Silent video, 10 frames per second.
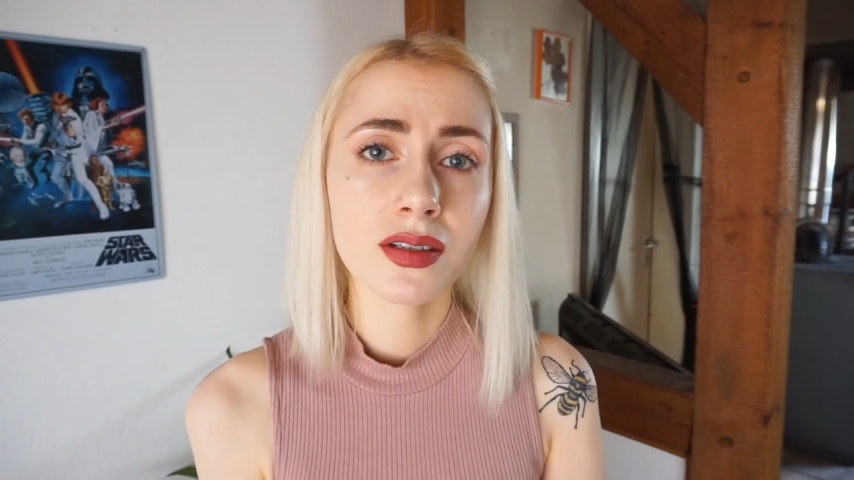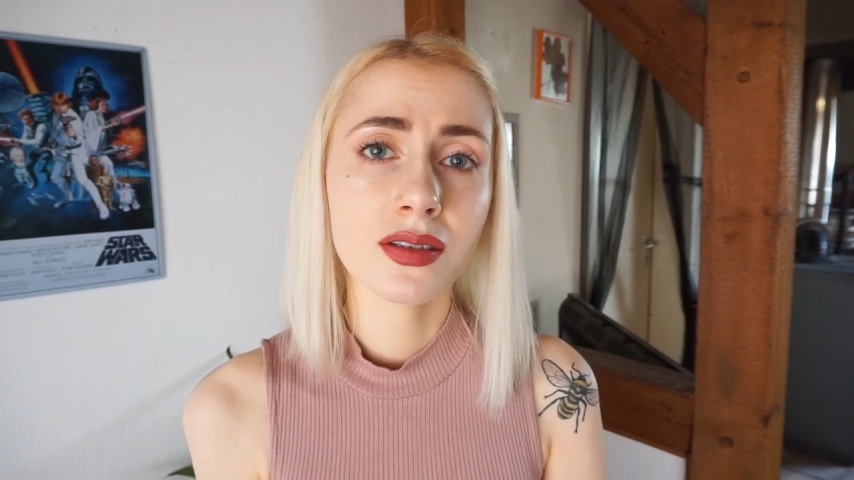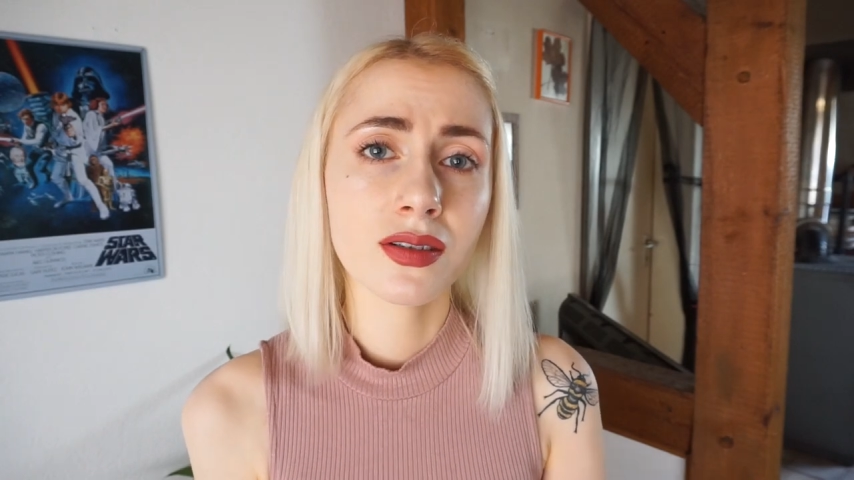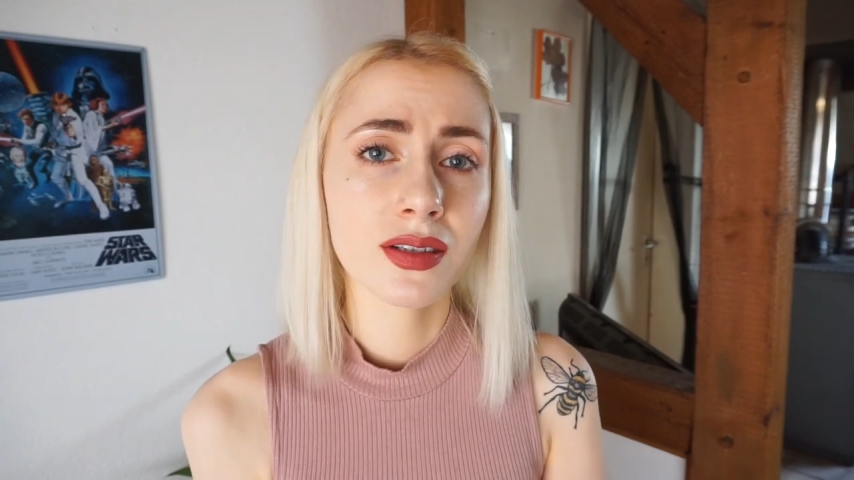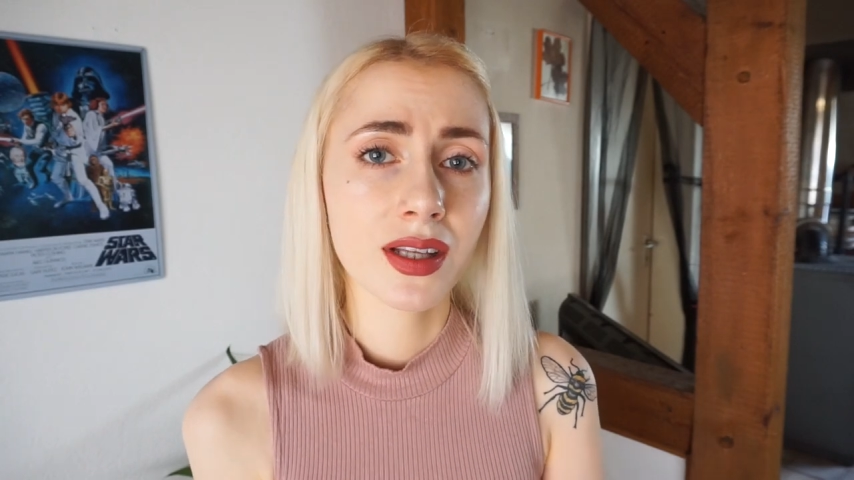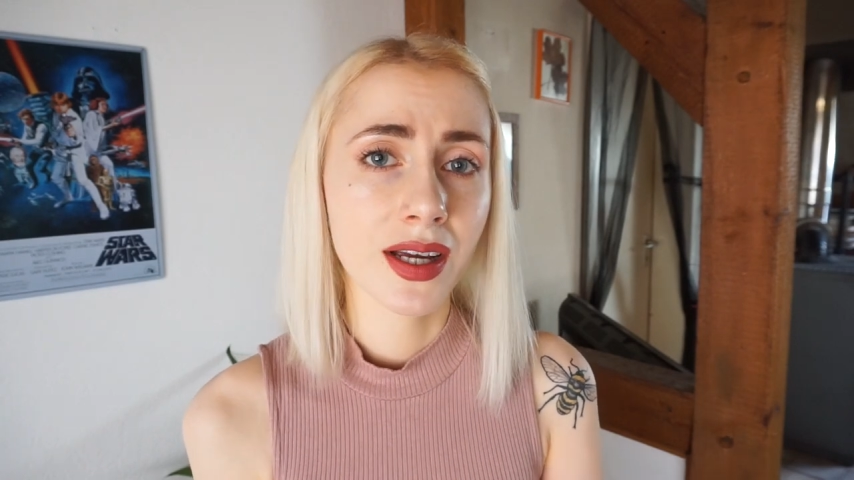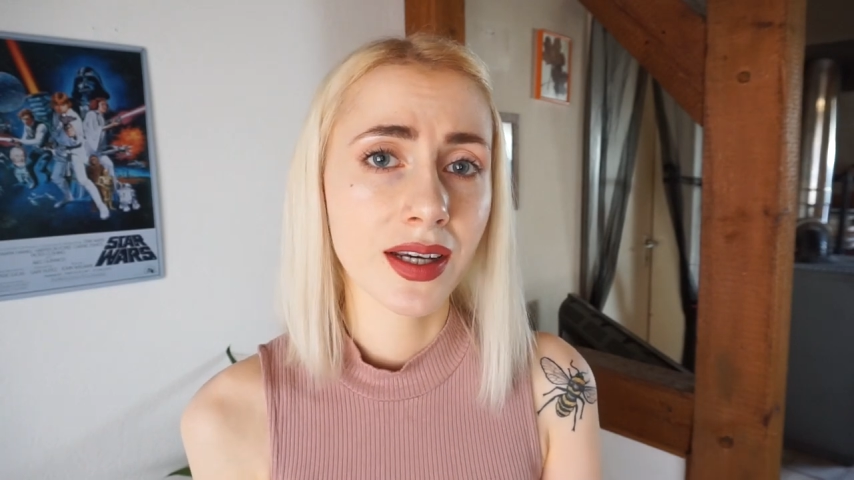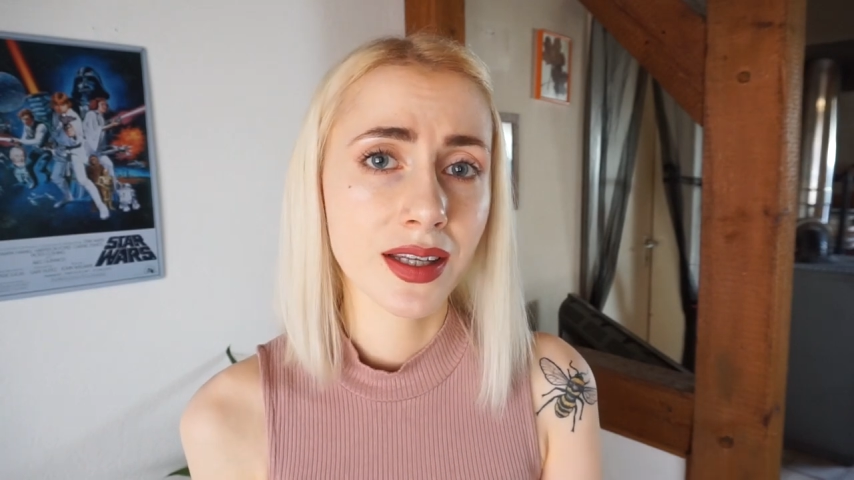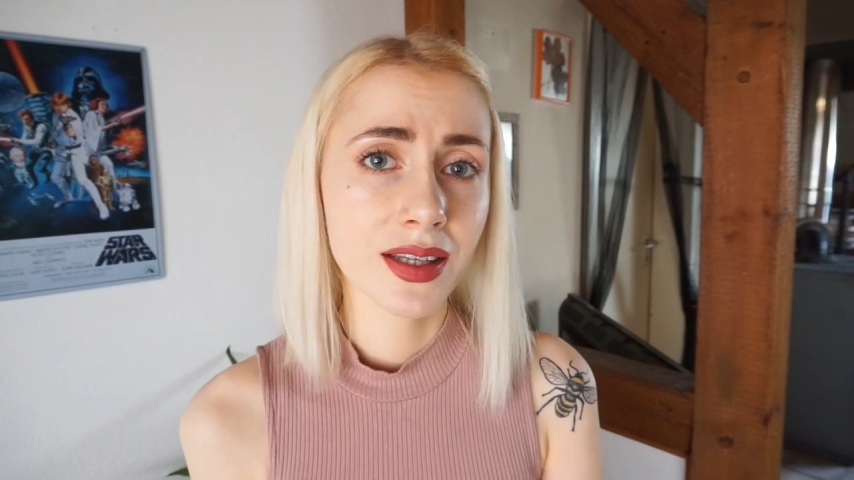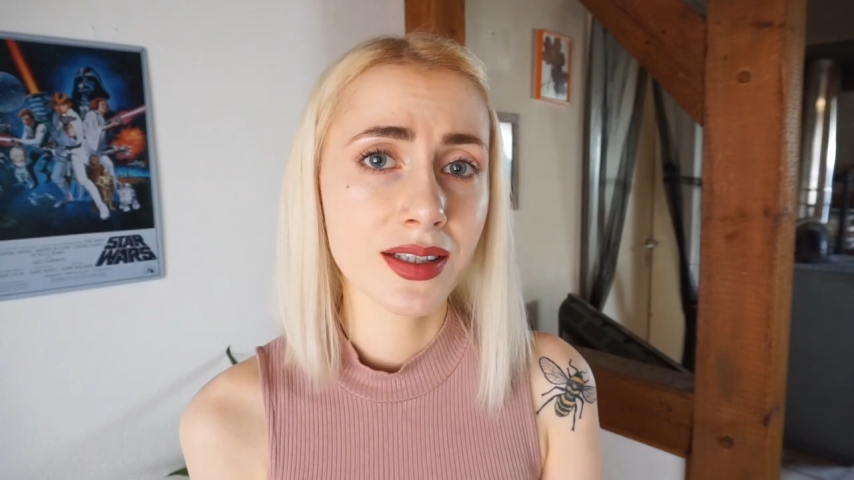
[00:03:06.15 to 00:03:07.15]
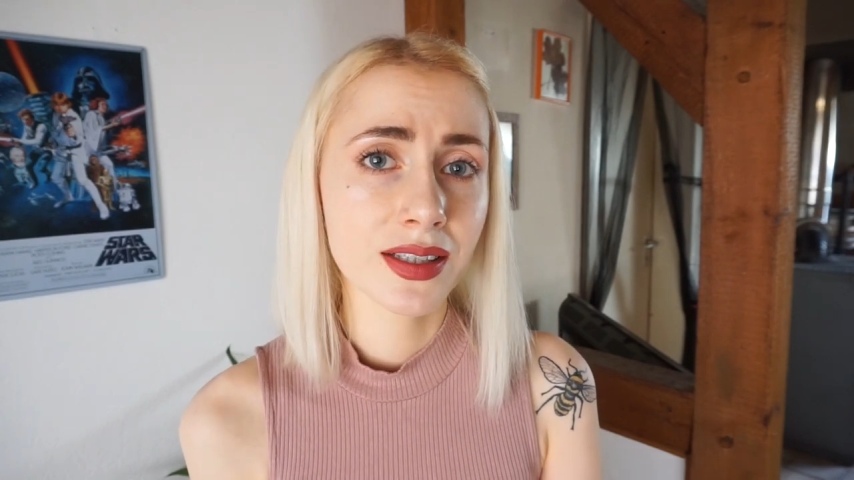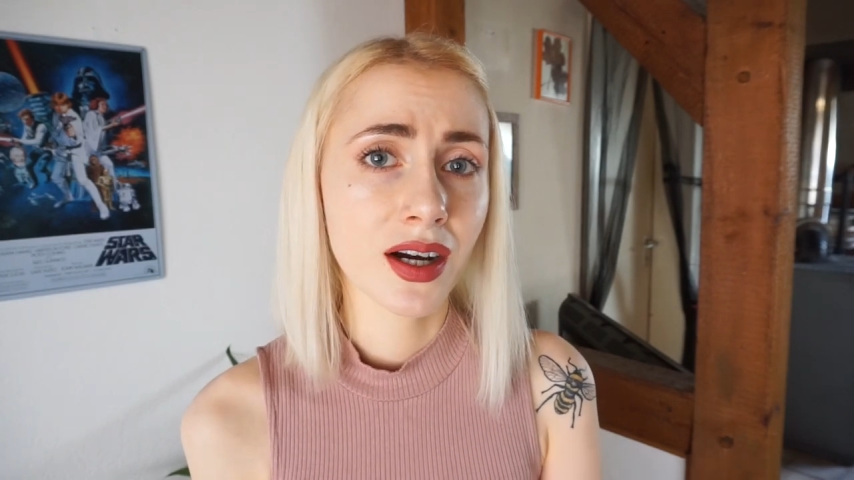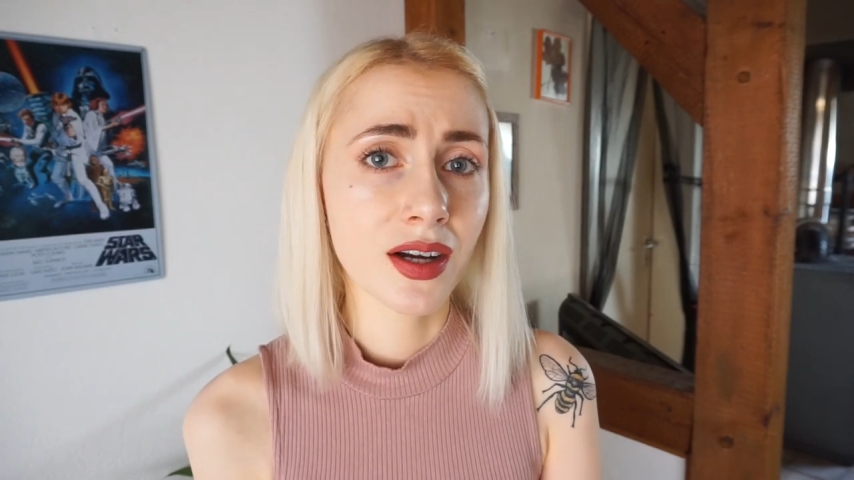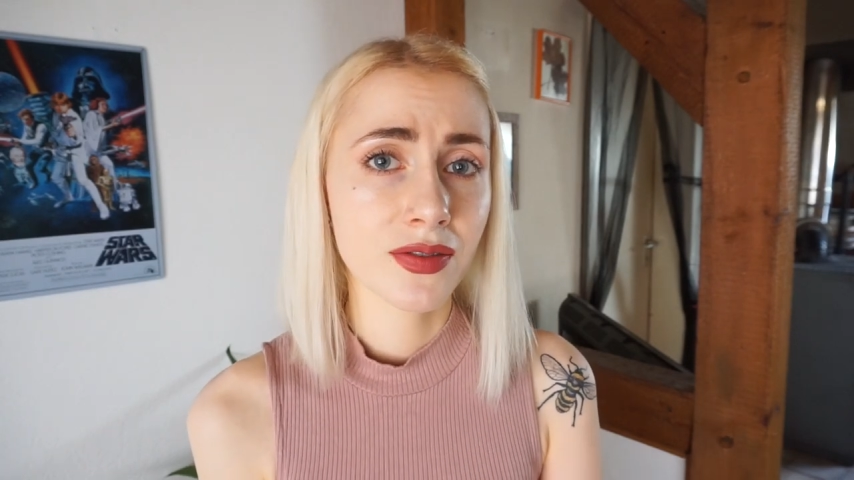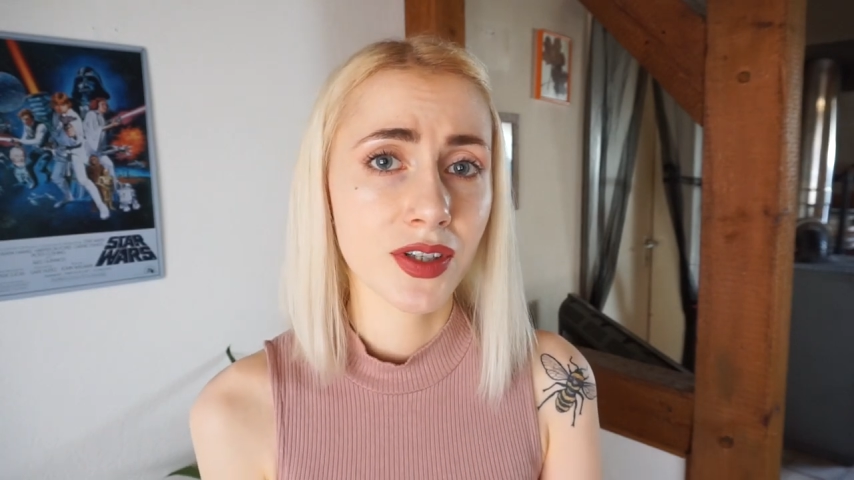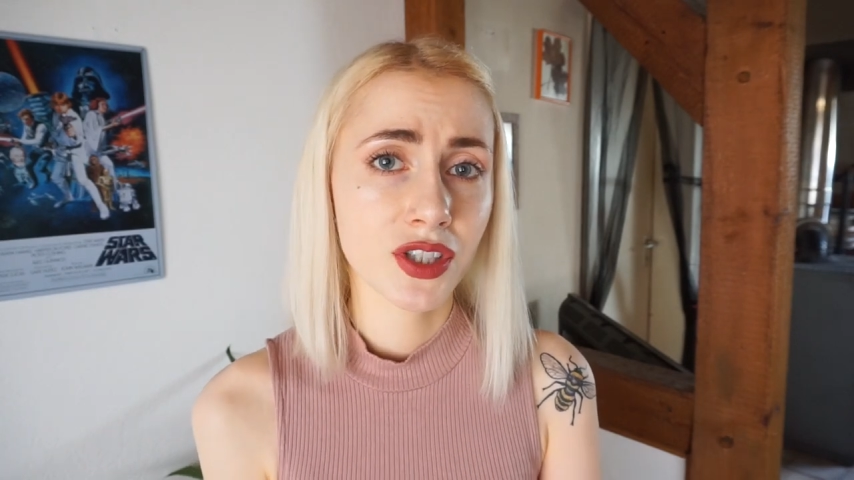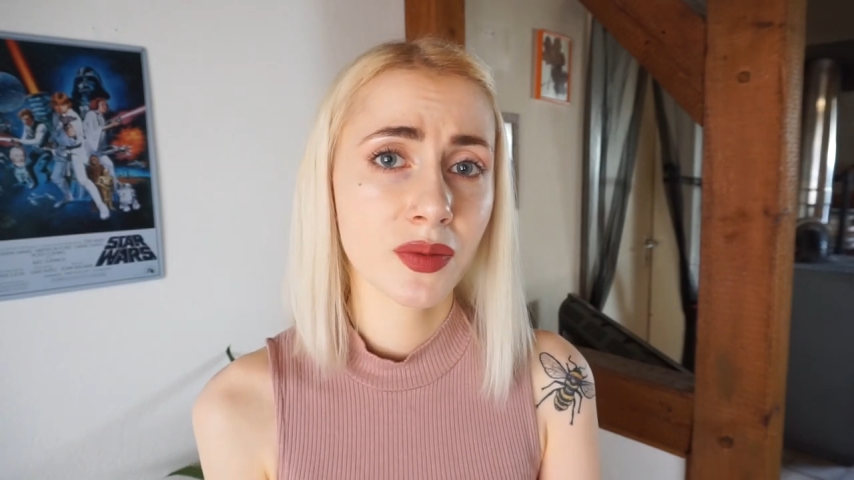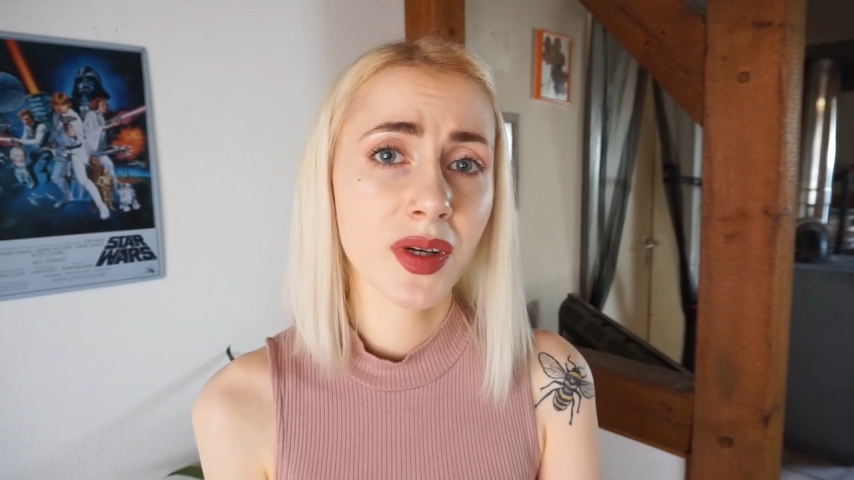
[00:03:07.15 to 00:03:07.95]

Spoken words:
not like these high fashion